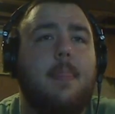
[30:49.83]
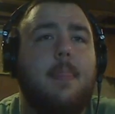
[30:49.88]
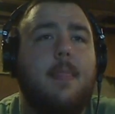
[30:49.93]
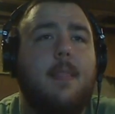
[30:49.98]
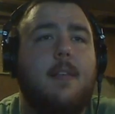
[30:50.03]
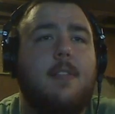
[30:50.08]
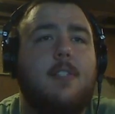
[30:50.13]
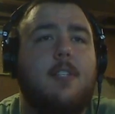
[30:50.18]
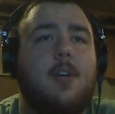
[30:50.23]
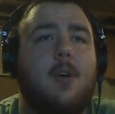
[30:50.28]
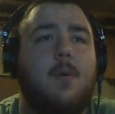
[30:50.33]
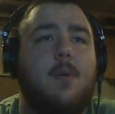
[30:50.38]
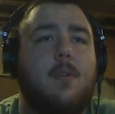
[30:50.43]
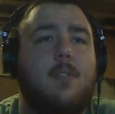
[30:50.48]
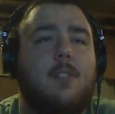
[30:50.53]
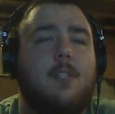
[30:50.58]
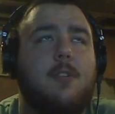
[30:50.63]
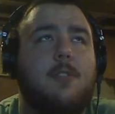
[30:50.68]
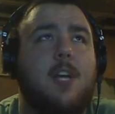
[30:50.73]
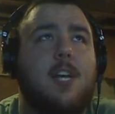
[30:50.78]
So
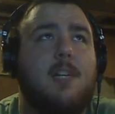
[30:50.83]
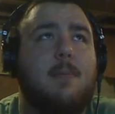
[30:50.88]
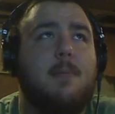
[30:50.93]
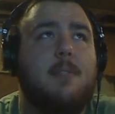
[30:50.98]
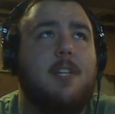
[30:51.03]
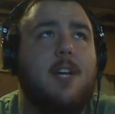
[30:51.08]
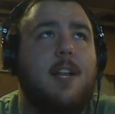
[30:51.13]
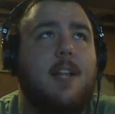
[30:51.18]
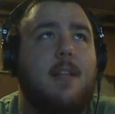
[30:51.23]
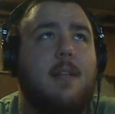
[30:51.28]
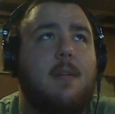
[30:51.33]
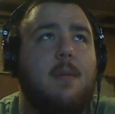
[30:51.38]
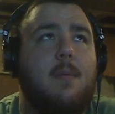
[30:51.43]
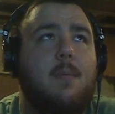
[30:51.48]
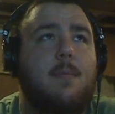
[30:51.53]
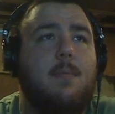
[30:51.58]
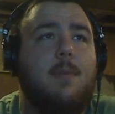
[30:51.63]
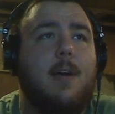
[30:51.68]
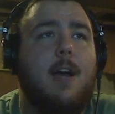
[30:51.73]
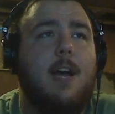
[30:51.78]
talk to me, Johnny.
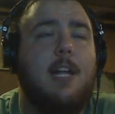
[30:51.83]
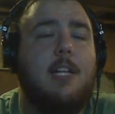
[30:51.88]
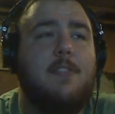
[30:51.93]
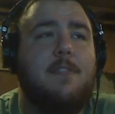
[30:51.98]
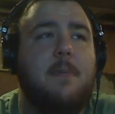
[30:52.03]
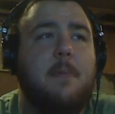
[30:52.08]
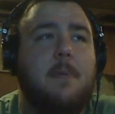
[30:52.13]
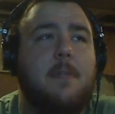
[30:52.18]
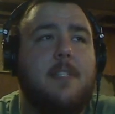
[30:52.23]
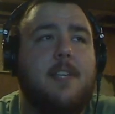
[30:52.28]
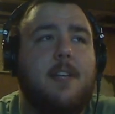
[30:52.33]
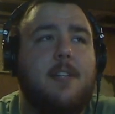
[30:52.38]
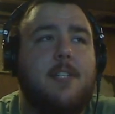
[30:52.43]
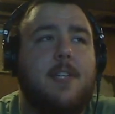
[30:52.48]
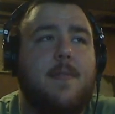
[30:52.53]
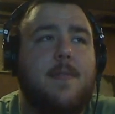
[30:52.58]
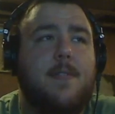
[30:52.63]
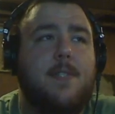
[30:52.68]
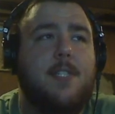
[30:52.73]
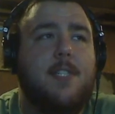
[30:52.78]
How did you feel about
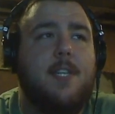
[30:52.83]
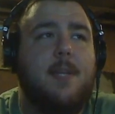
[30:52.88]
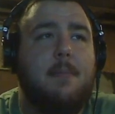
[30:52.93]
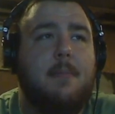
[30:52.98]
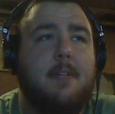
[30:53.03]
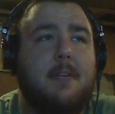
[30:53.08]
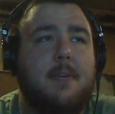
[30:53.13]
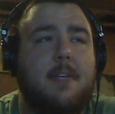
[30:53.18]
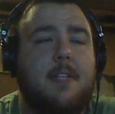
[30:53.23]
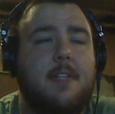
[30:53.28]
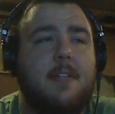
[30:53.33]
CLG versus Team Liquid?